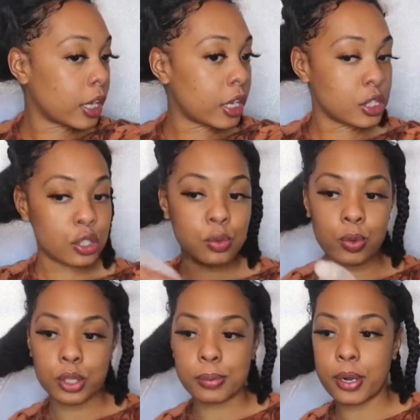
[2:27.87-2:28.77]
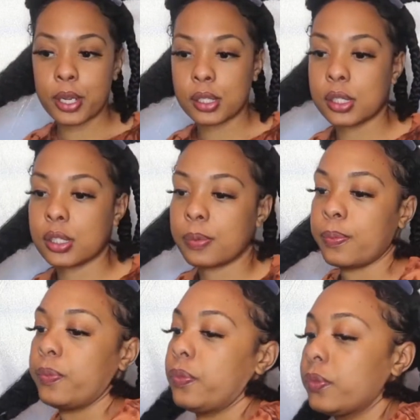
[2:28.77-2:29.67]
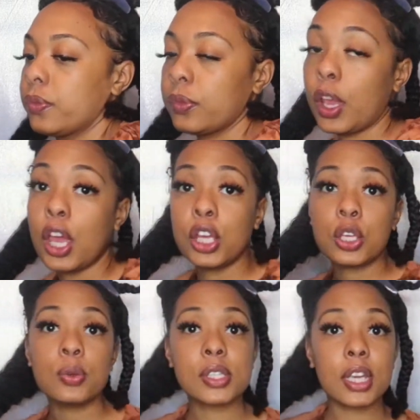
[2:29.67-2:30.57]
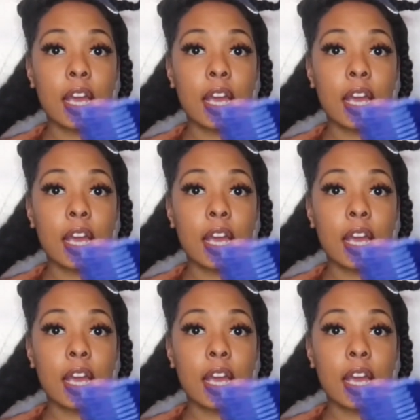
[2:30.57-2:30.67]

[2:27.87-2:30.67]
and 2 more sprays. Using